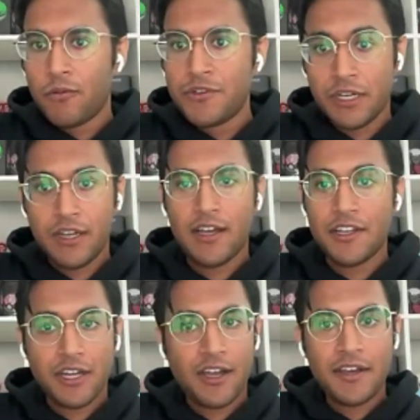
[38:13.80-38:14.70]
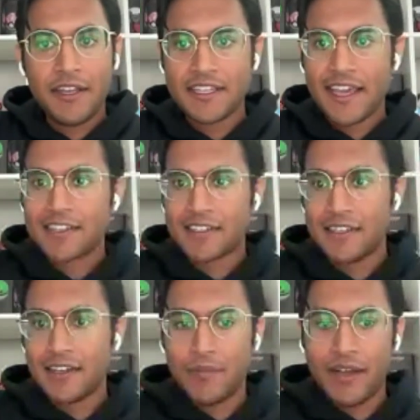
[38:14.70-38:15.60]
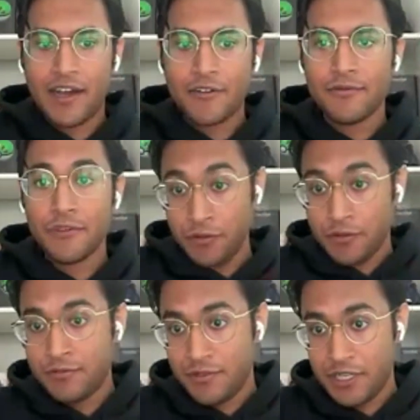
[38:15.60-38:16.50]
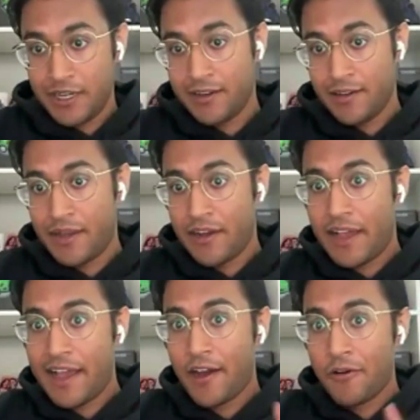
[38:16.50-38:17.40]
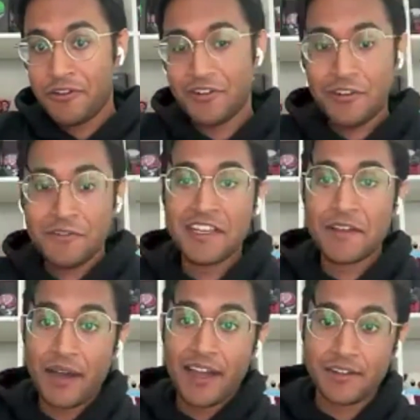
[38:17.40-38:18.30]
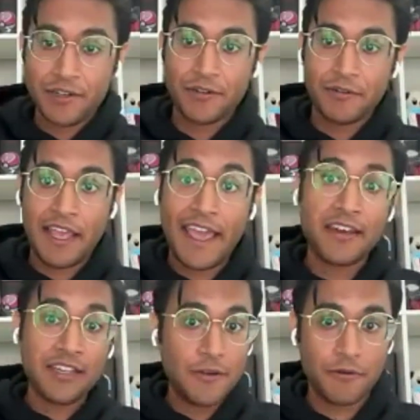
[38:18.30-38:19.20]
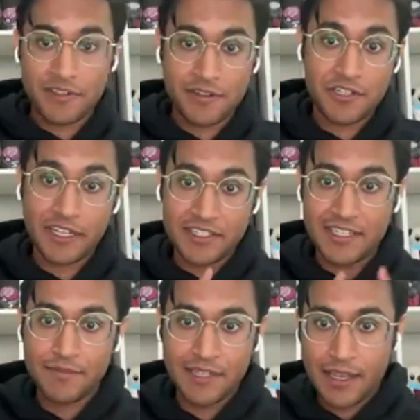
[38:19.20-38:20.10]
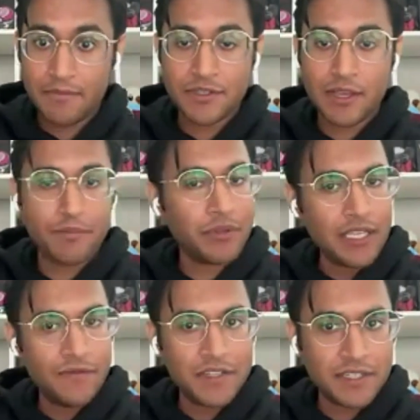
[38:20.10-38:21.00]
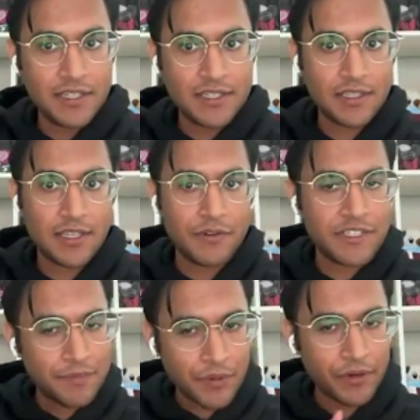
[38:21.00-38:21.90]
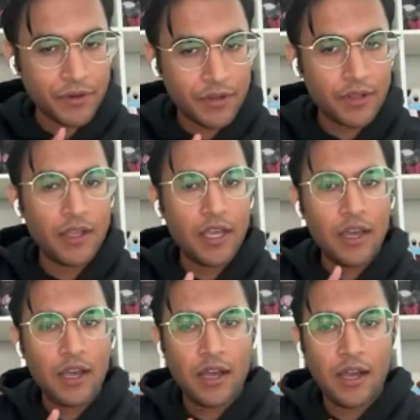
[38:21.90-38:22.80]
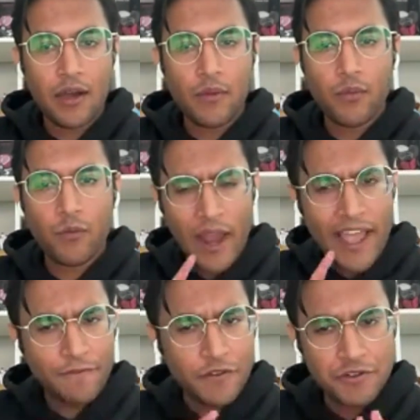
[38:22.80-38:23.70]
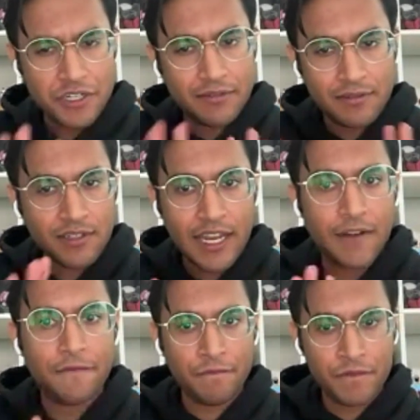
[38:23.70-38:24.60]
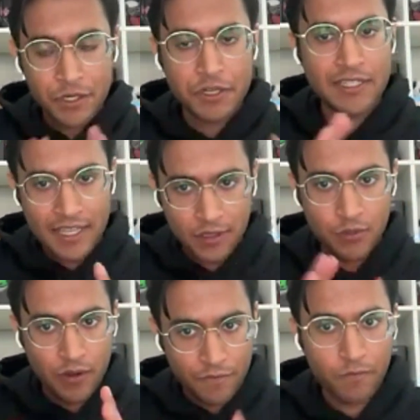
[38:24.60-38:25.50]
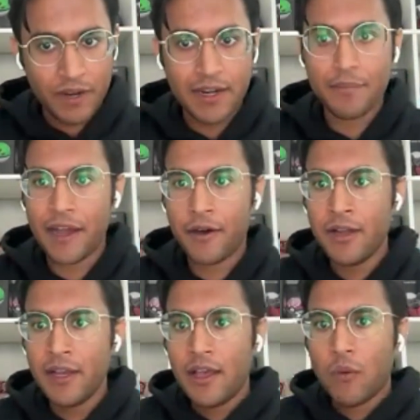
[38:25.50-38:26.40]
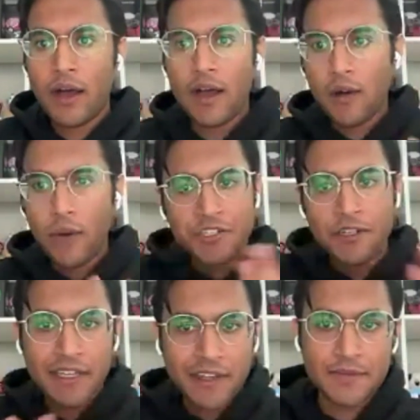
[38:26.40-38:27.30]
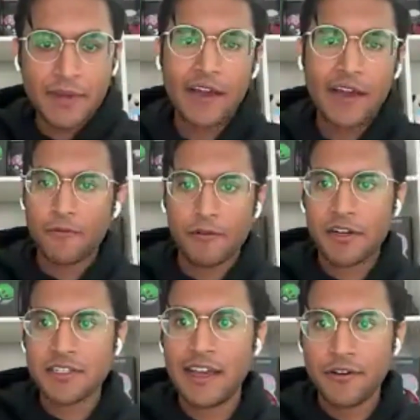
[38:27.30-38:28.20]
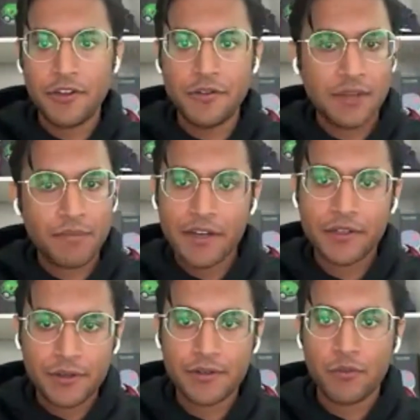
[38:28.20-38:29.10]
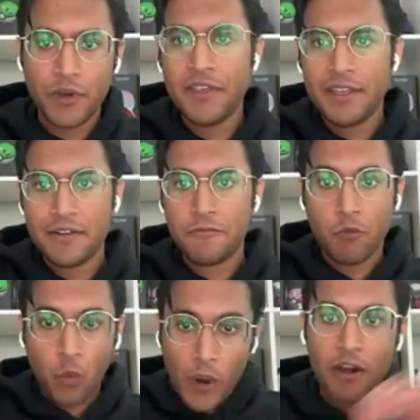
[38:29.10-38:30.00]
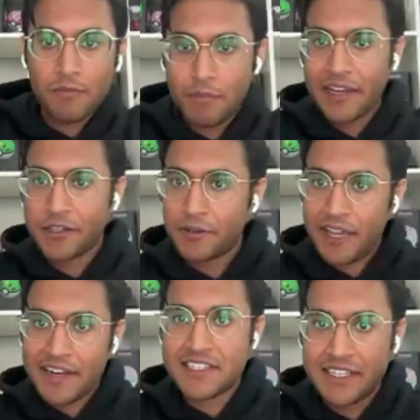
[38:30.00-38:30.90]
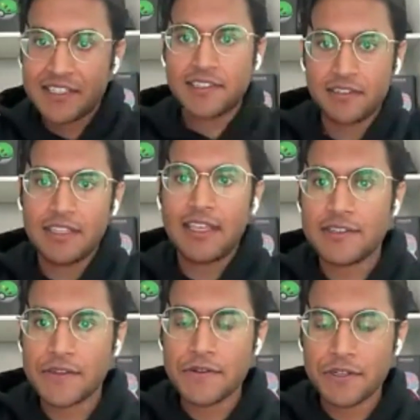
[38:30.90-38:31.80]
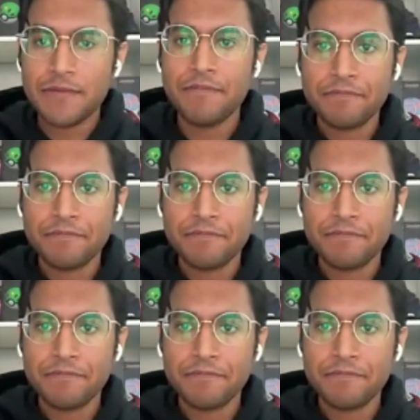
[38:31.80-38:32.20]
John is asking about you, John, about how you're using Pinecone and keyword search at the same time. So I believe this is the reciprocal RAG fusion kind of search that you have written about. Why don't you tell us about how that works and how you're using Pinecone with it, and where Pinecone kind of sits in that solution?